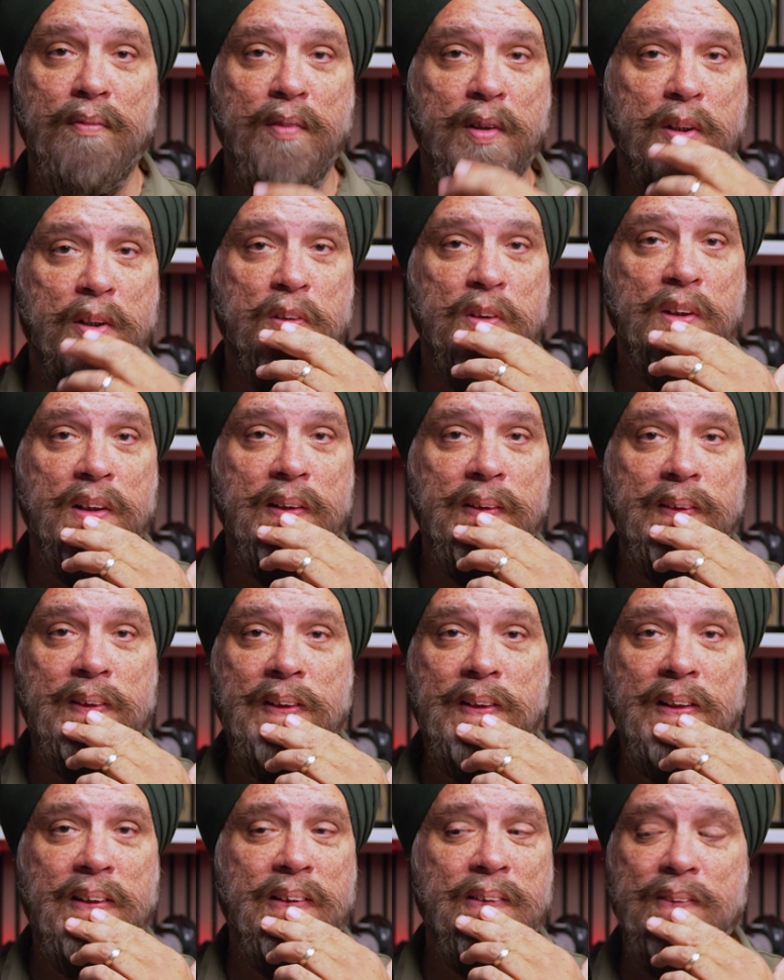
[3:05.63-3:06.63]
very shocked.
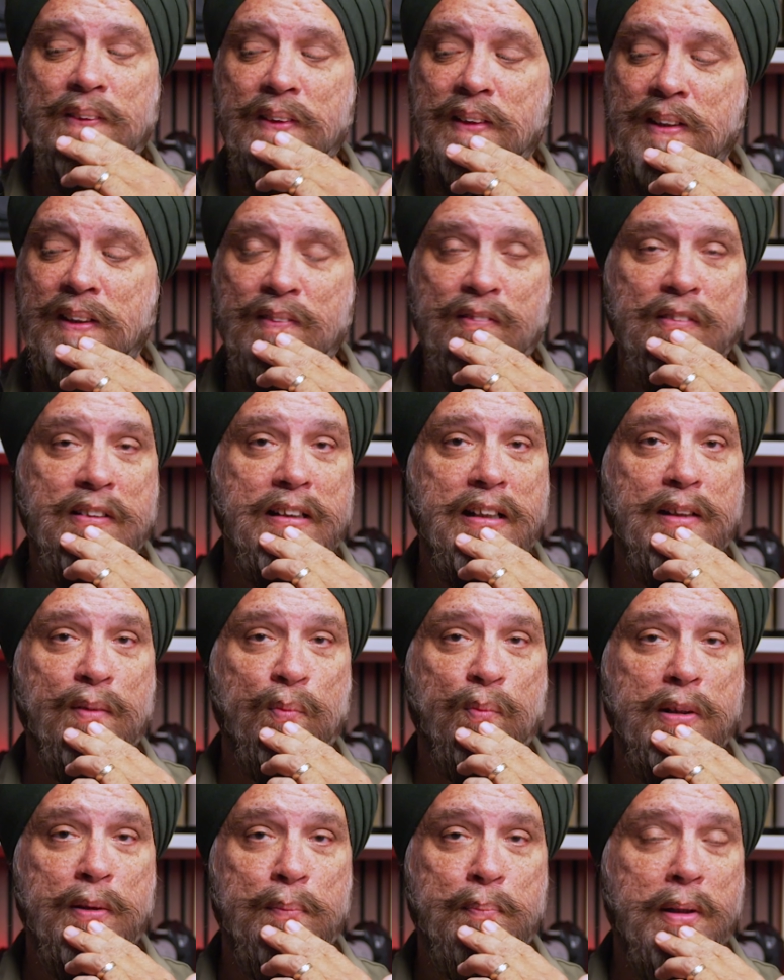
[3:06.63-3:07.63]
Yeah, I don't think it even got
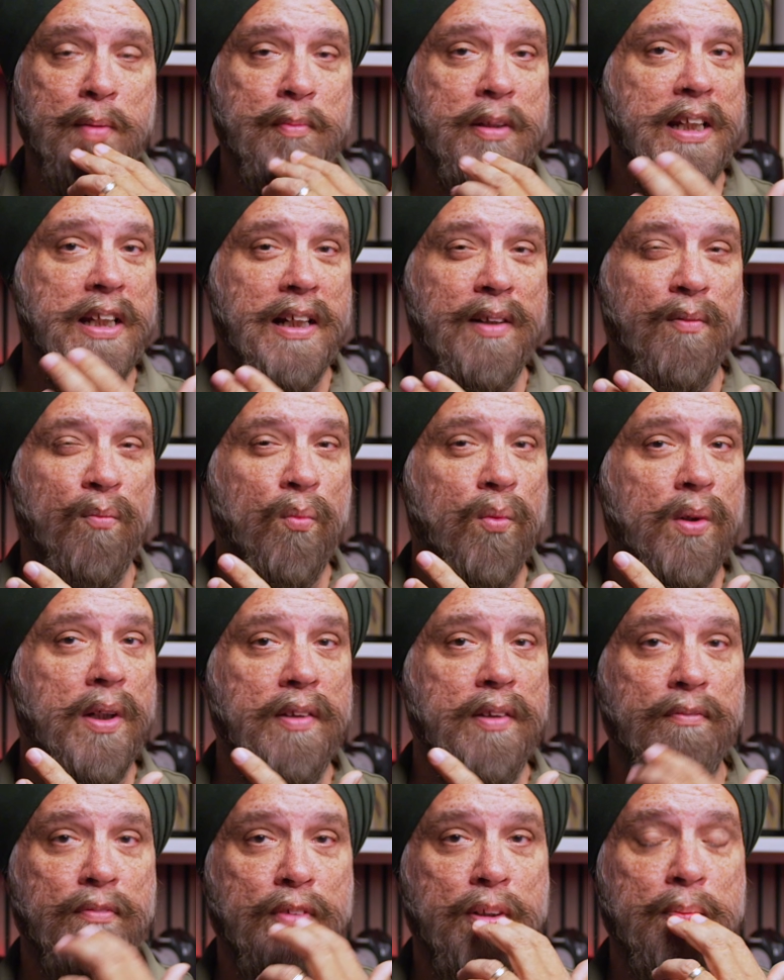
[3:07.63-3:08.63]
one. Maybe got
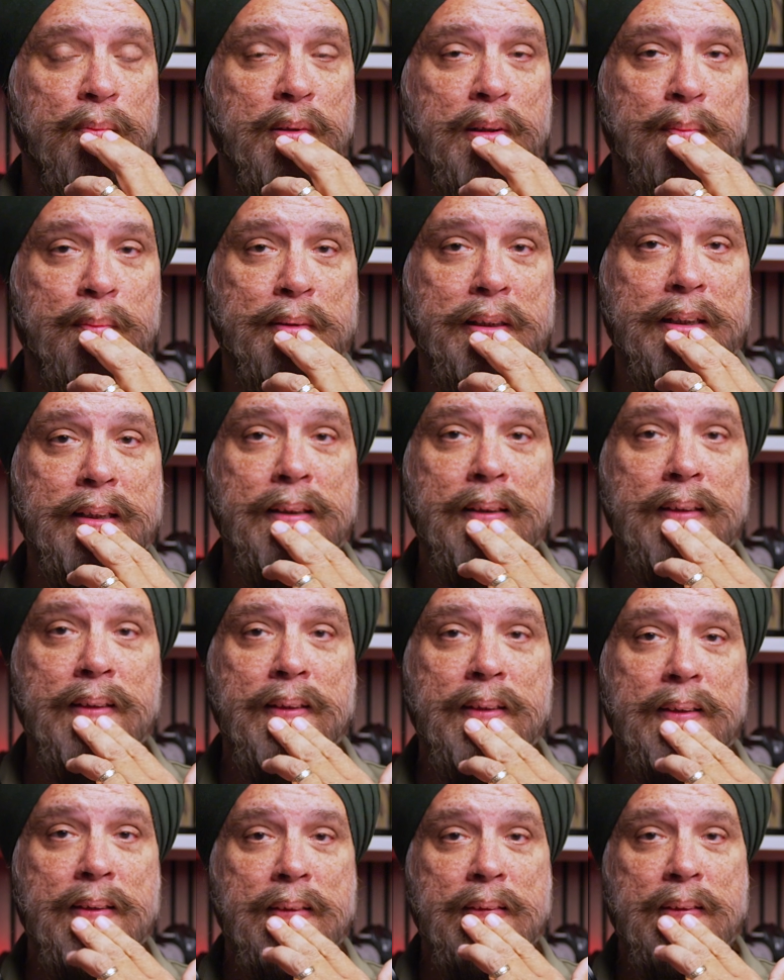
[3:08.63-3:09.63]
one firmware update.
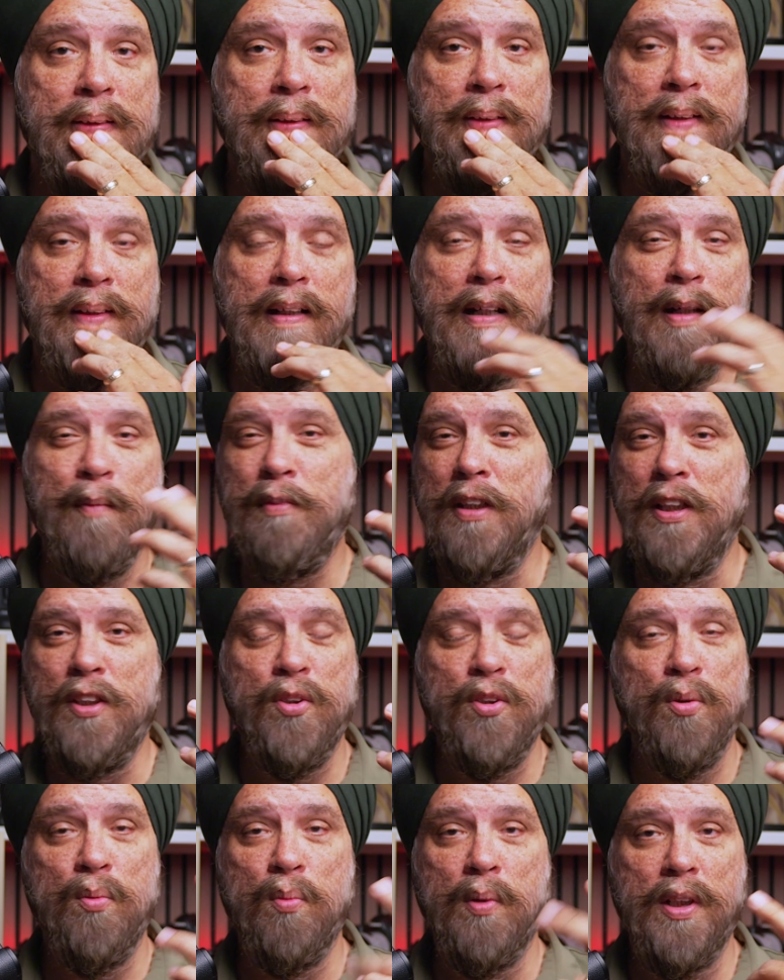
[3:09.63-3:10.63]
Update
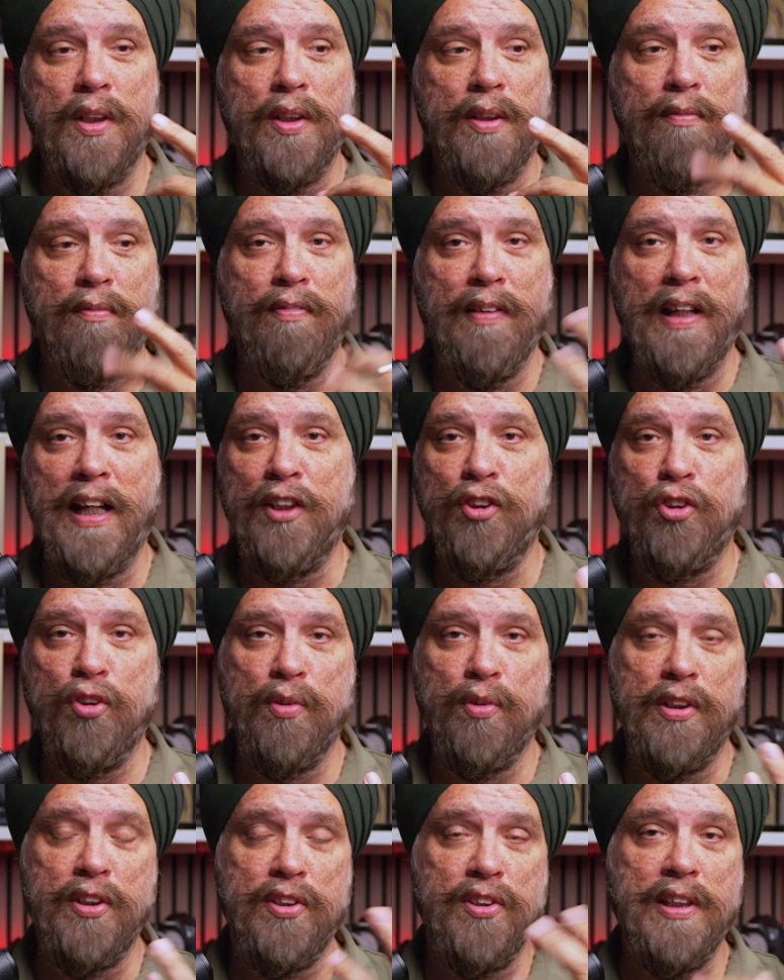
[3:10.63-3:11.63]
to one of the flash
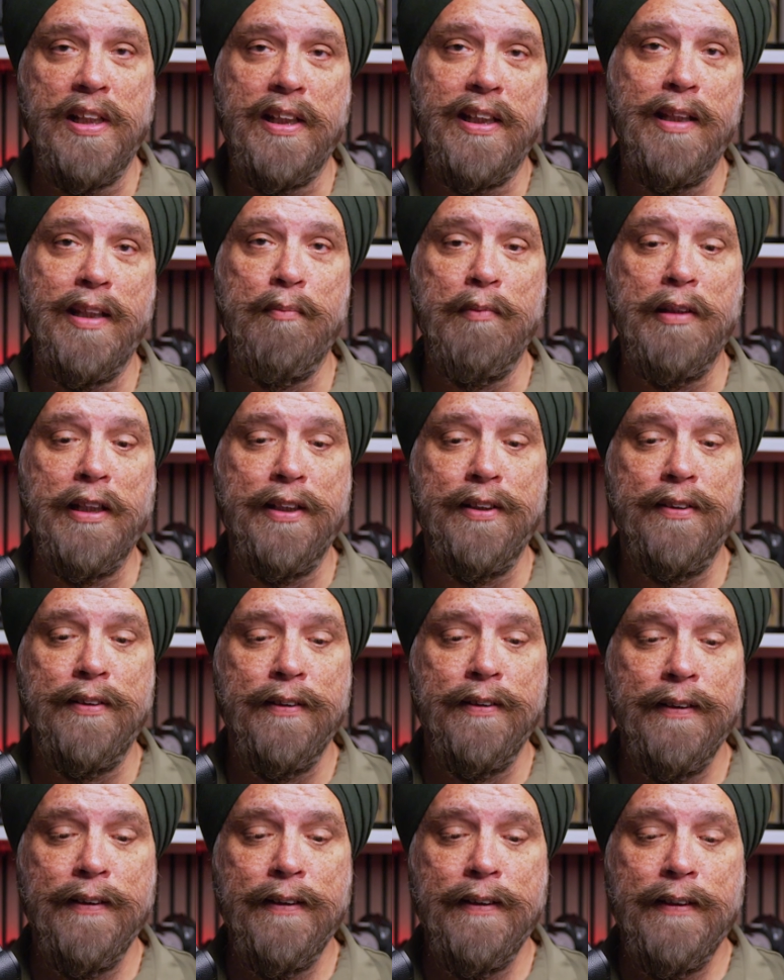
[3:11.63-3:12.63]
units that came later.
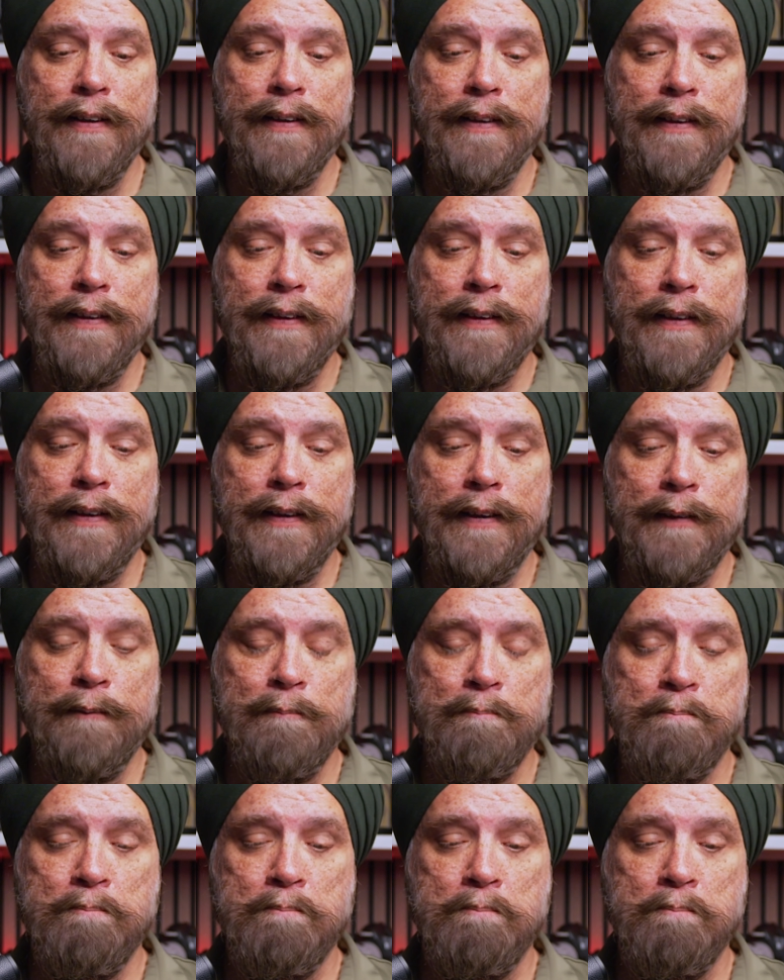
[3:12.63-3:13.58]
That